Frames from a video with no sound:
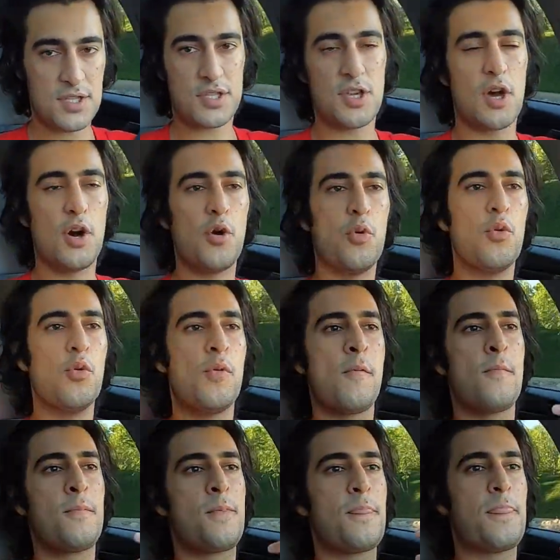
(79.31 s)
So
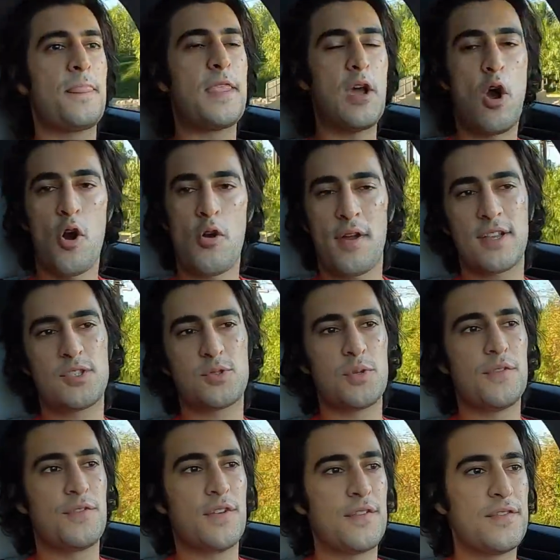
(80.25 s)
the RX
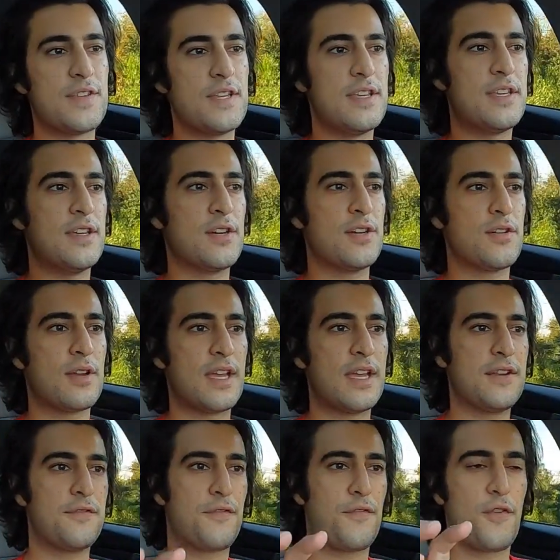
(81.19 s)
350 here
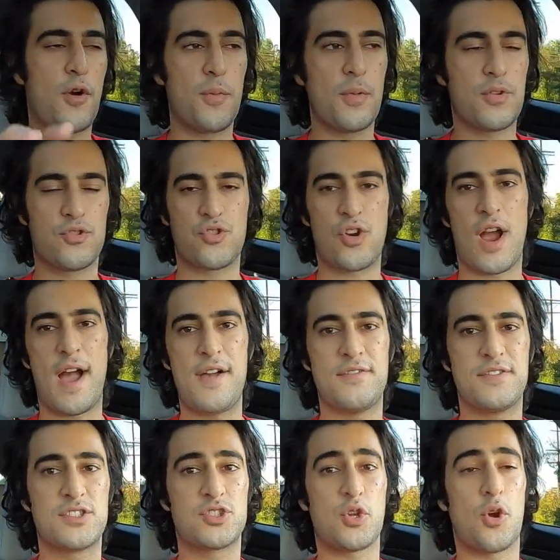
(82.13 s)
in front wheel
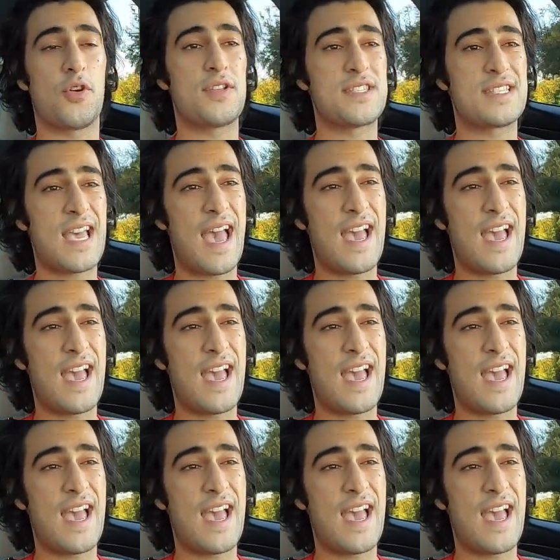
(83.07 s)
drive starts